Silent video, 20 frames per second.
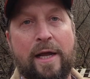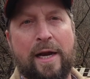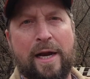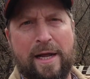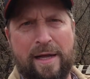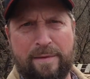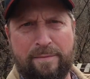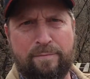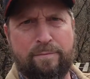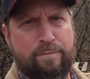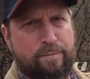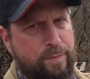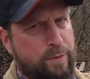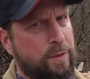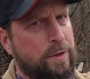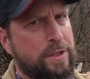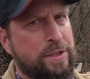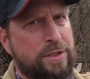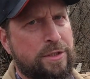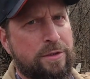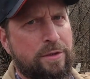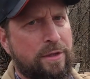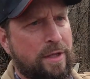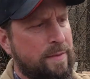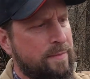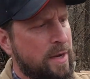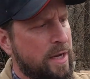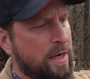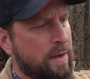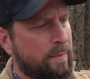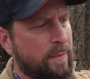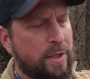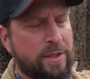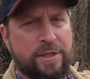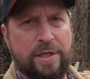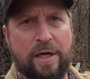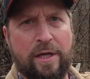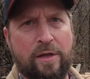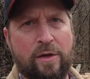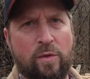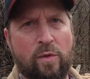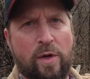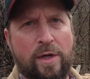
And I'm pretty sure they make a bunch of other